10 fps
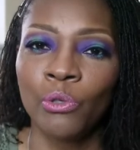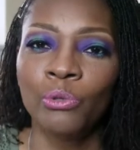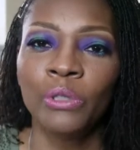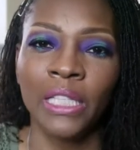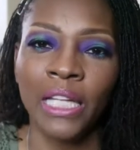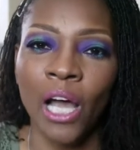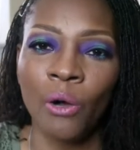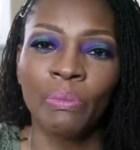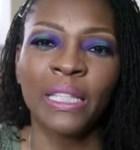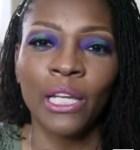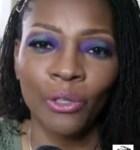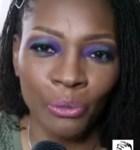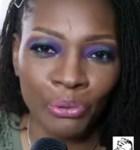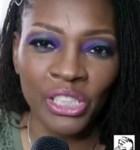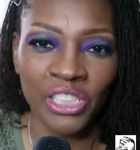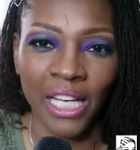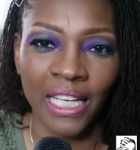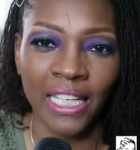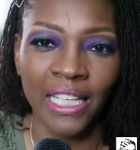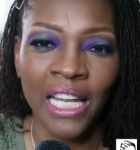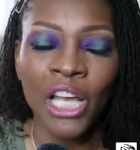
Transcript: need help, but they don't appreciate it.